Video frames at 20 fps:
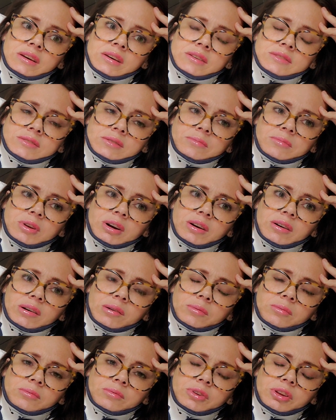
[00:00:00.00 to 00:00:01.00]
So I'm not,
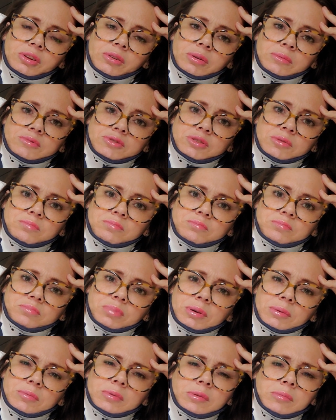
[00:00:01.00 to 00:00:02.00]
you know, I'm sure
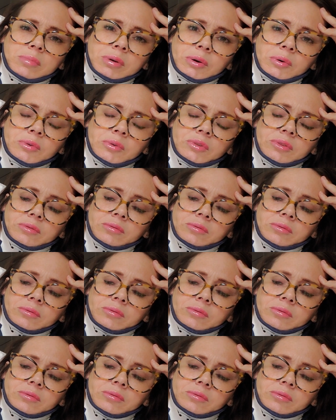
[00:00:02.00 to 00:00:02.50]
probably both,